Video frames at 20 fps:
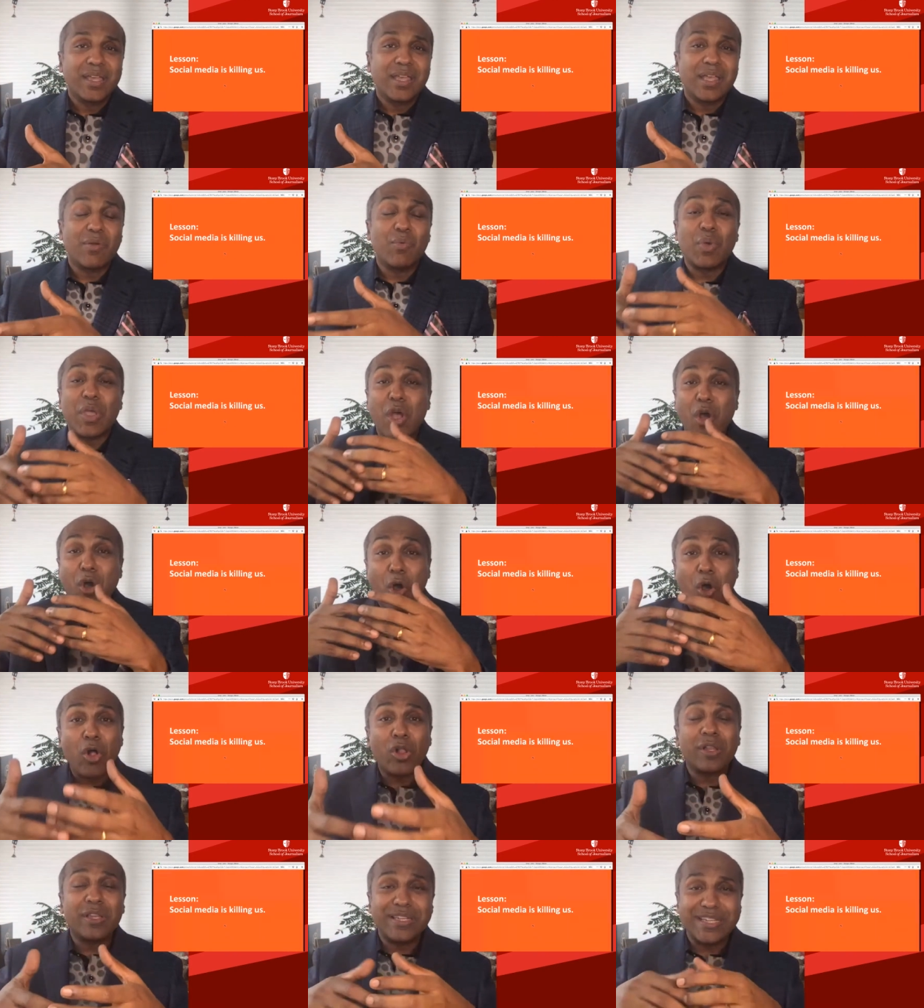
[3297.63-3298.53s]
And we
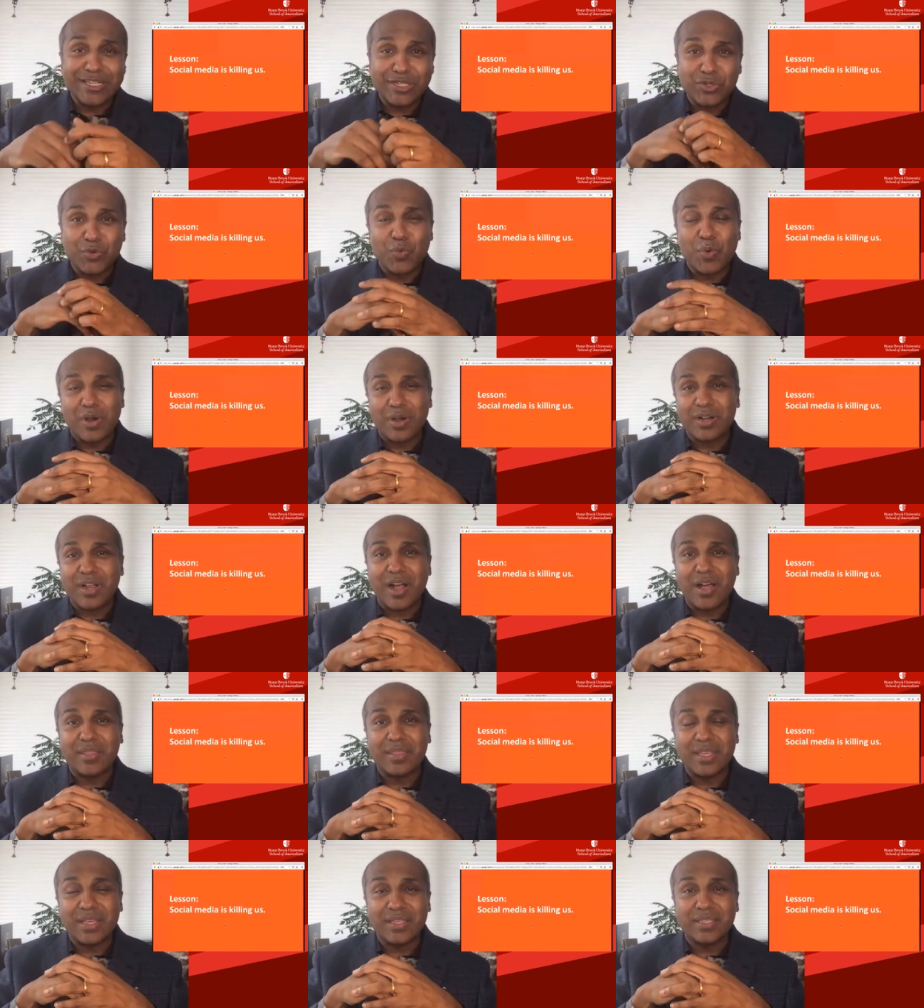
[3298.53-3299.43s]
all need to work
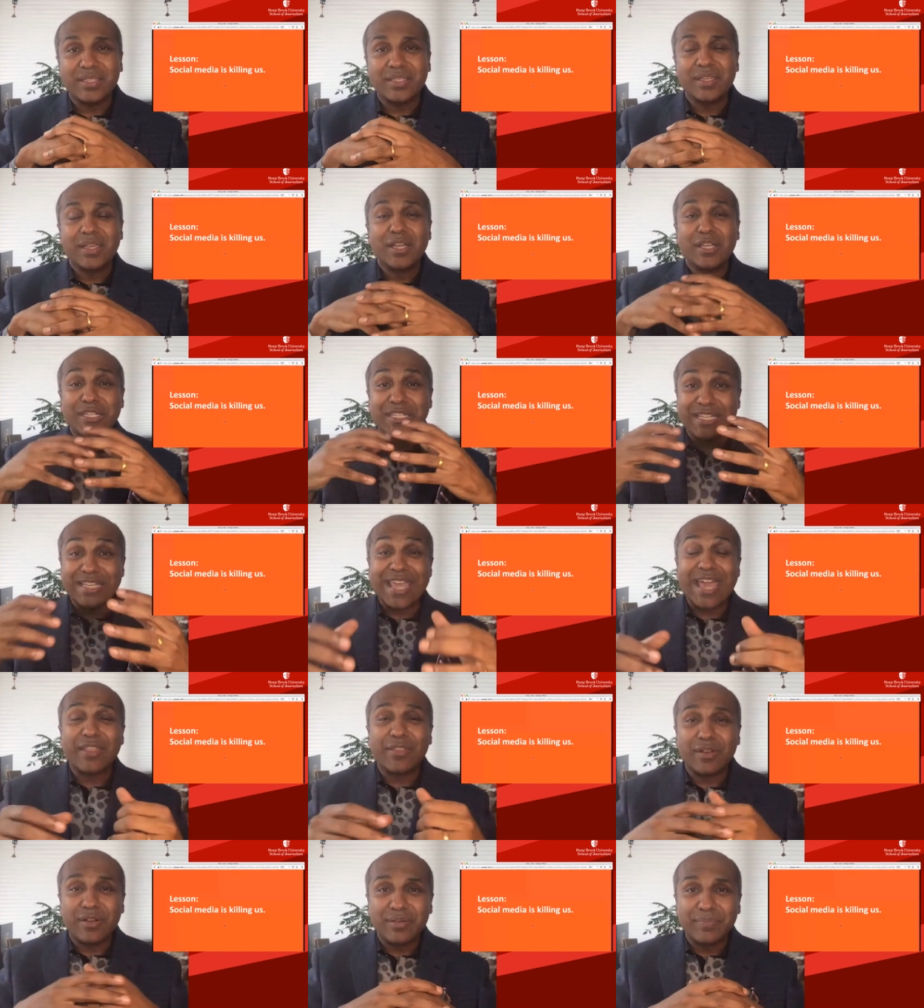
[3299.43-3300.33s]
on this
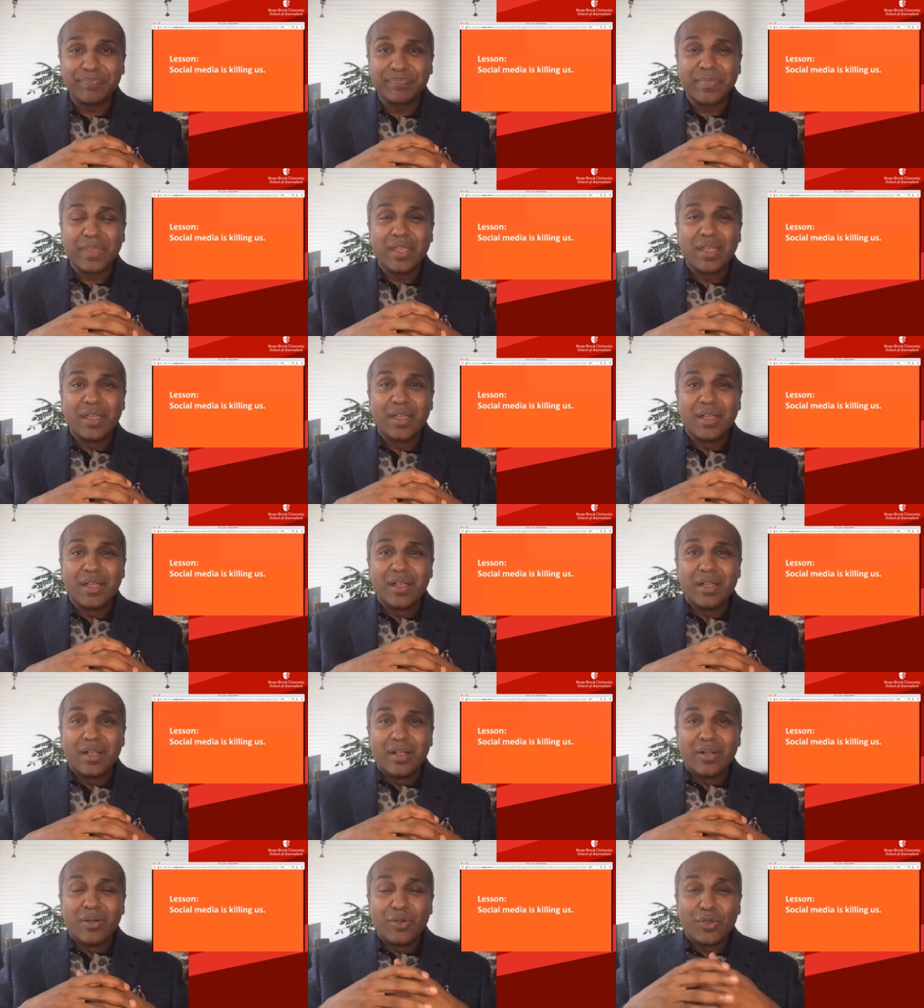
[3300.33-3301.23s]
together.
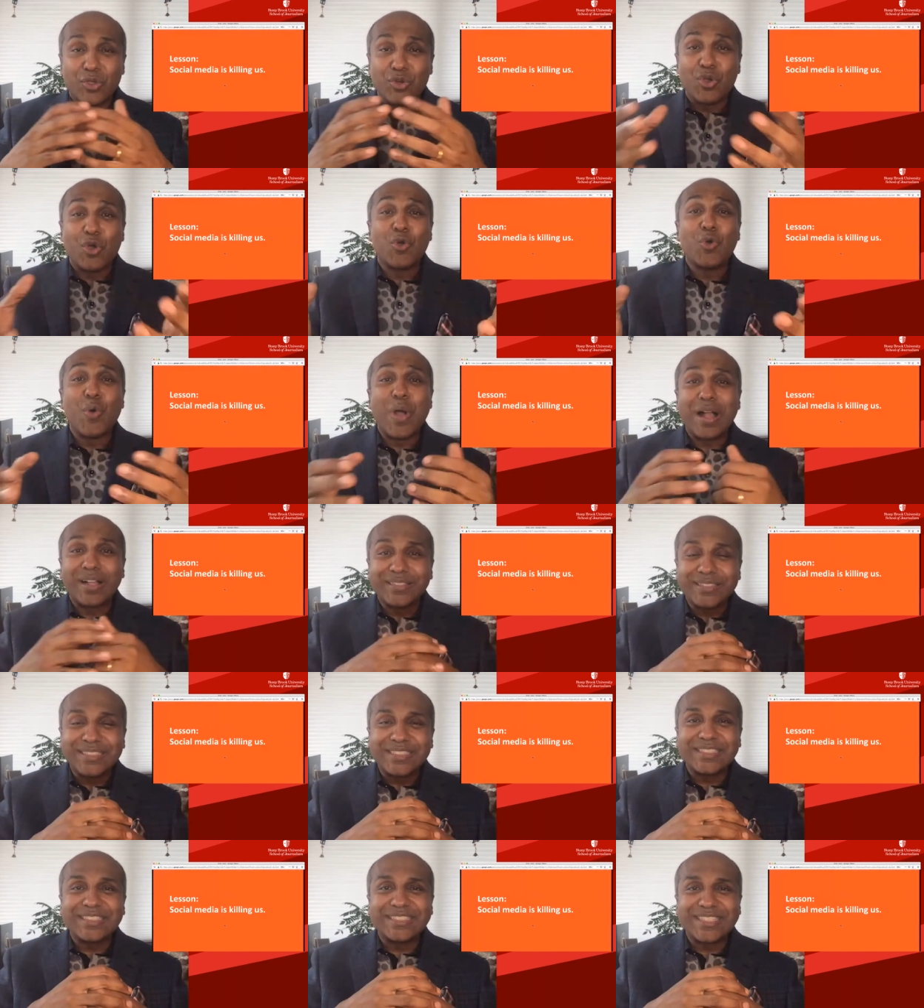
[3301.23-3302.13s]
You know who
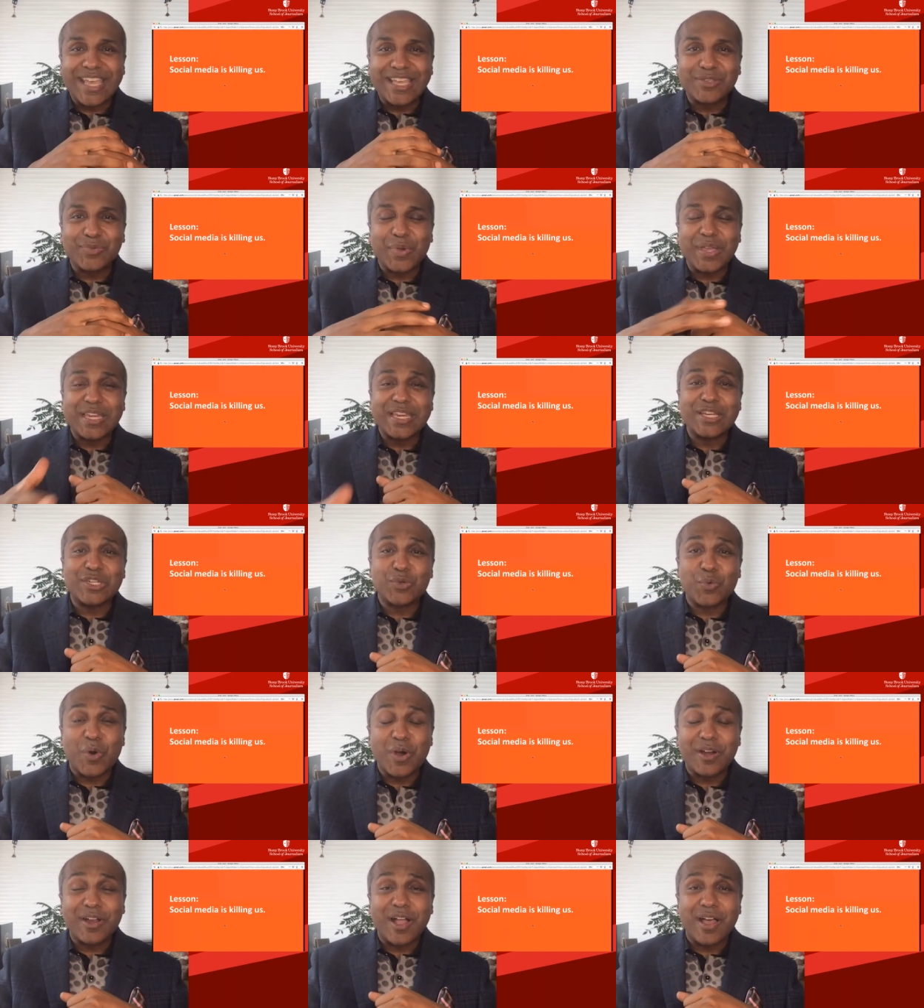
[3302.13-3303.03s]
else says we need to
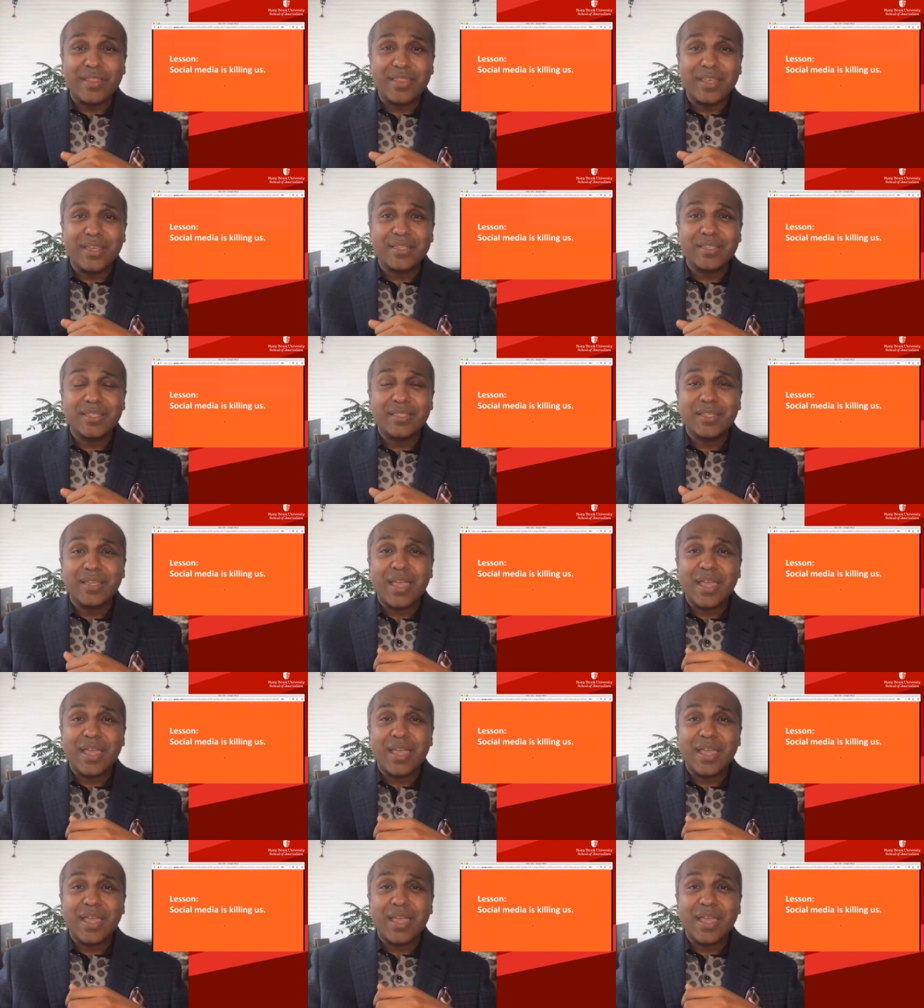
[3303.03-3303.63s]
work on this?